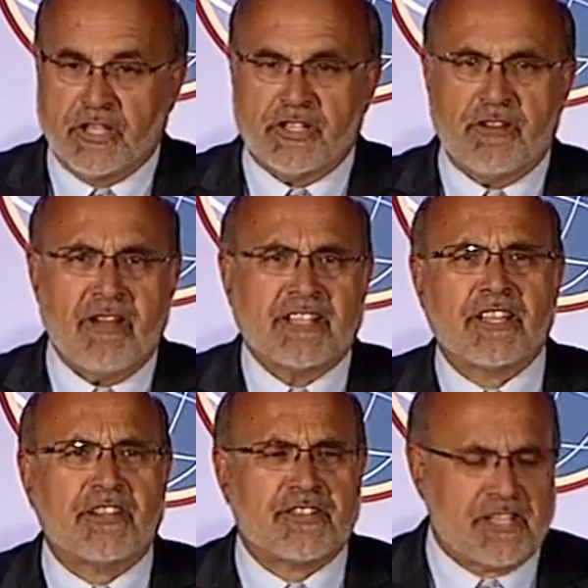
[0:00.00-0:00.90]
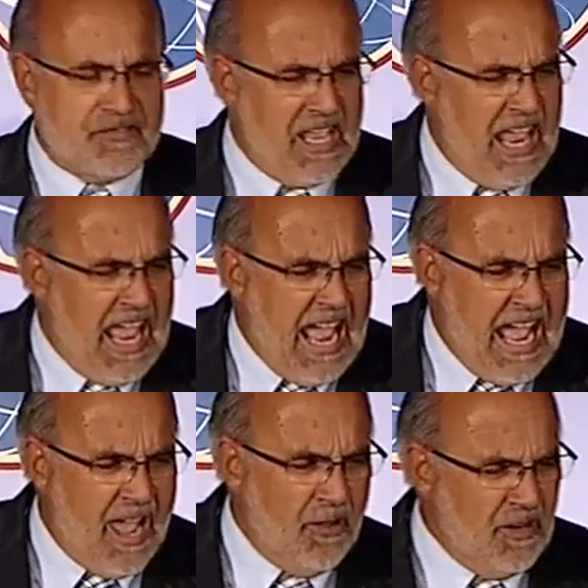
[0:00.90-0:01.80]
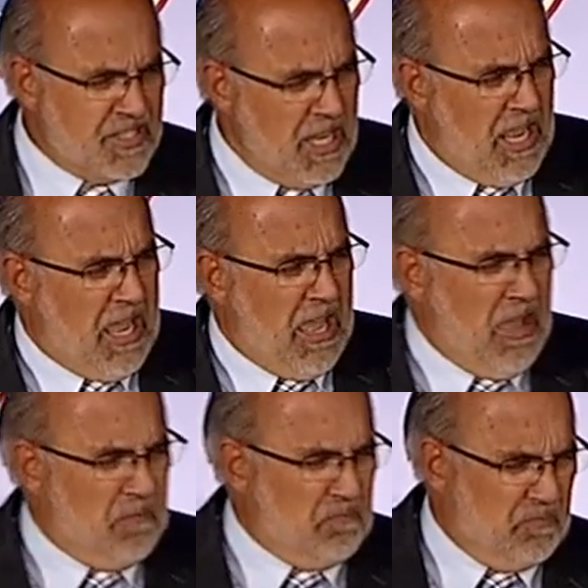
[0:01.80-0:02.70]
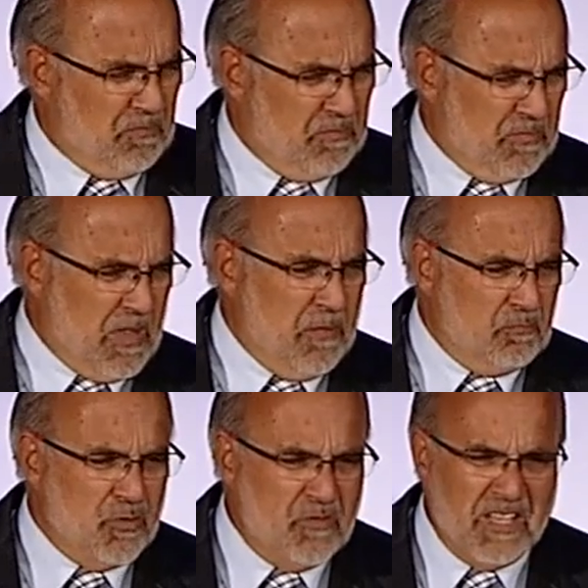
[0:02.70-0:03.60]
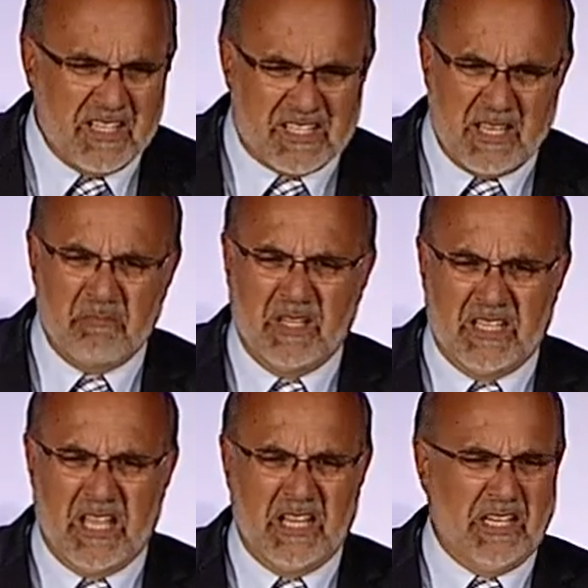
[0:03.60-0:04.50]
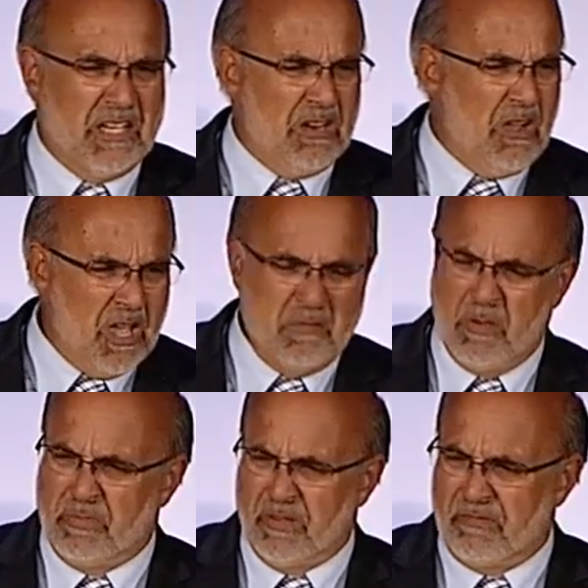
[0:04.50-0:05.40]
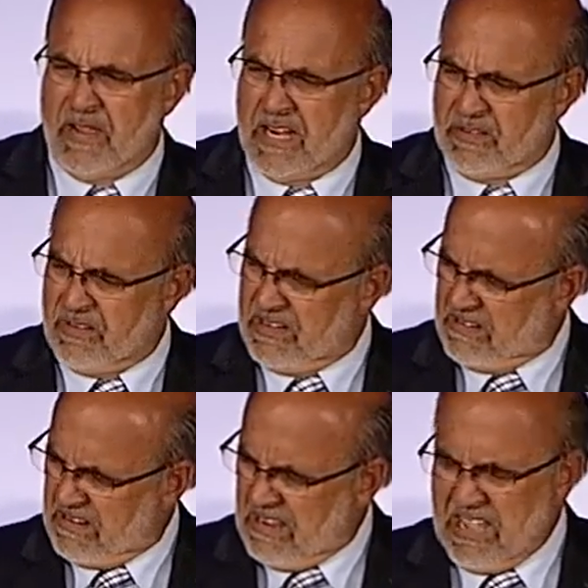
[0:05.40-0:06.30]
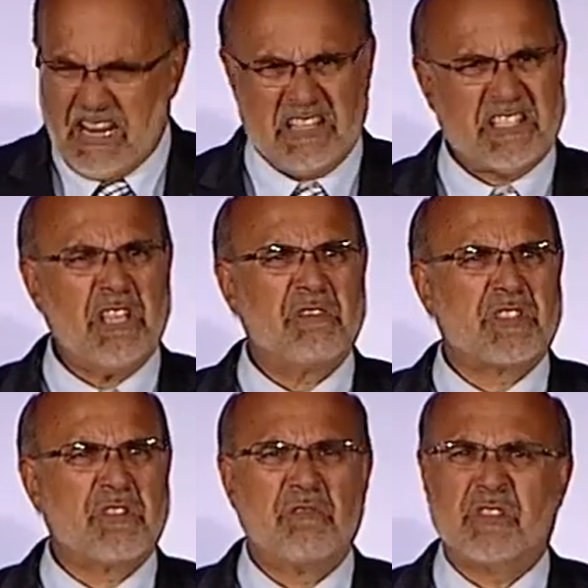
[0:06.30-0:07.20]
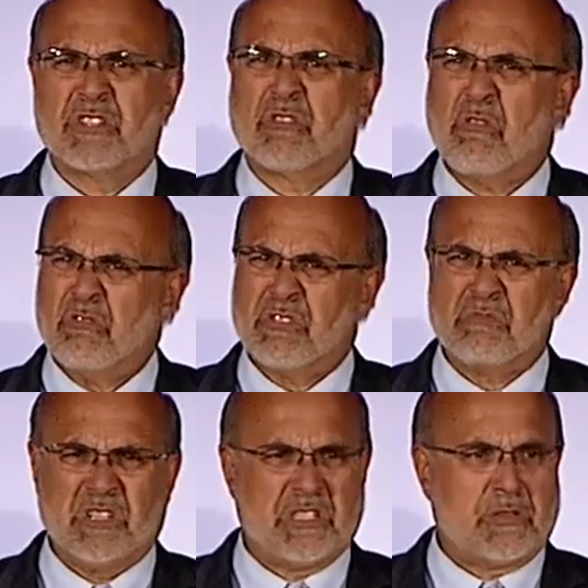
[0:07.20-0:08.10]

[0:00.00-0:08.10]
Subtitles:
So you're asking yourselves, how does a moving assembly line in an automobile factory and a self-service grocery